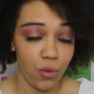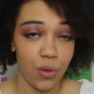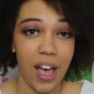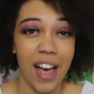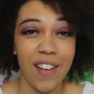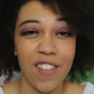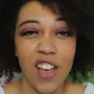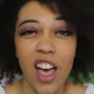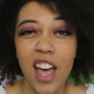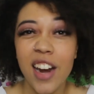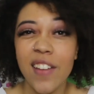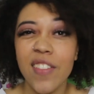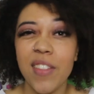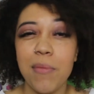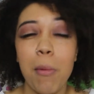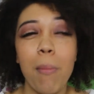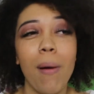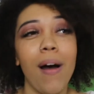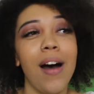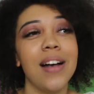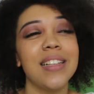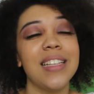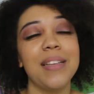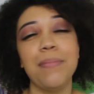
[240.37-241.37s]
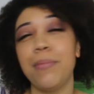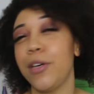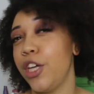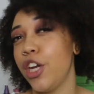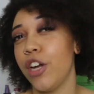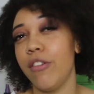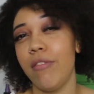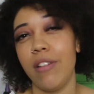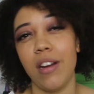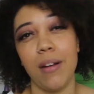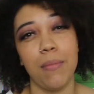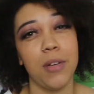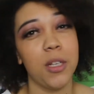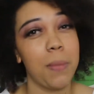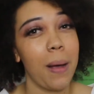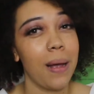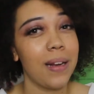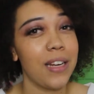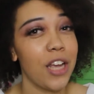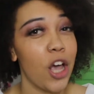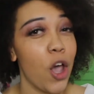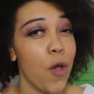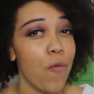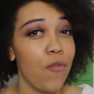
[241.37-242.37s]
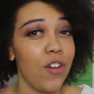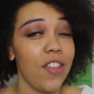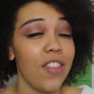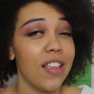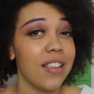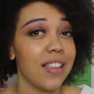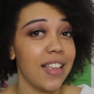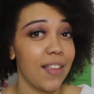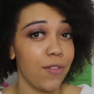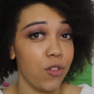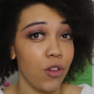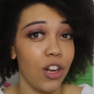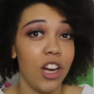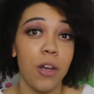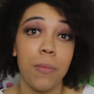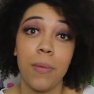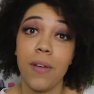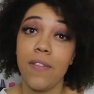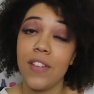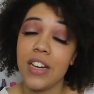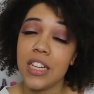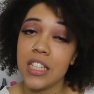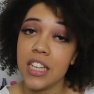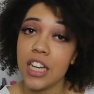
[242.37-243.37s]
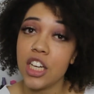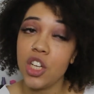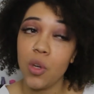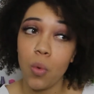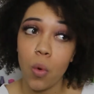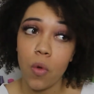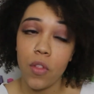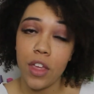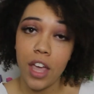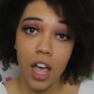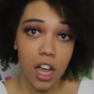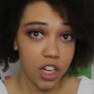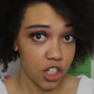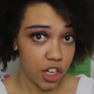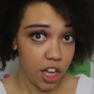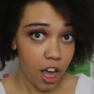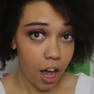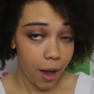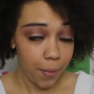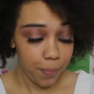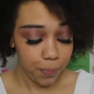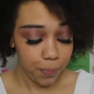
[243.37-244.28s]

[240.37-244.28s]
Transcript: have heard of them in passing but you don't really know much about it, hopefully this gives you a little bit of insight to what they actually are.